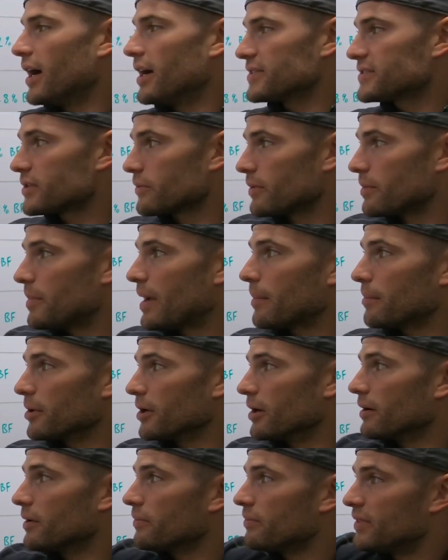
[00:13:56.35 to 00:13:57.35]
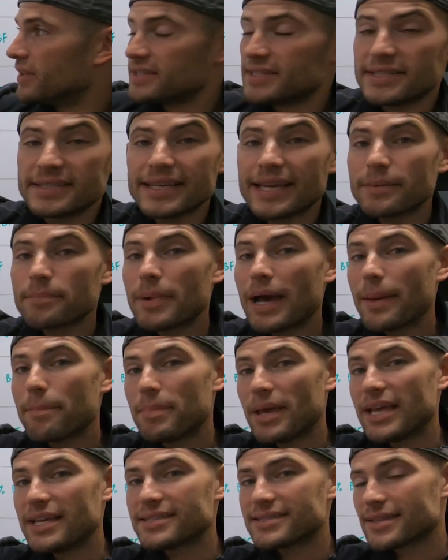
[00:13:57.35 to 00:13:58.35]
So remember, this is like my
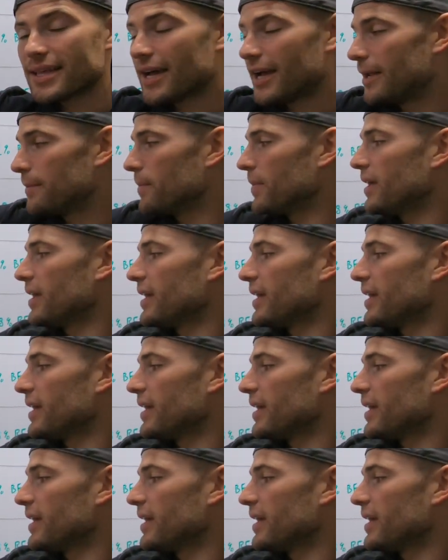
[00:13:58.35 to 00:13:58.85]
baseline.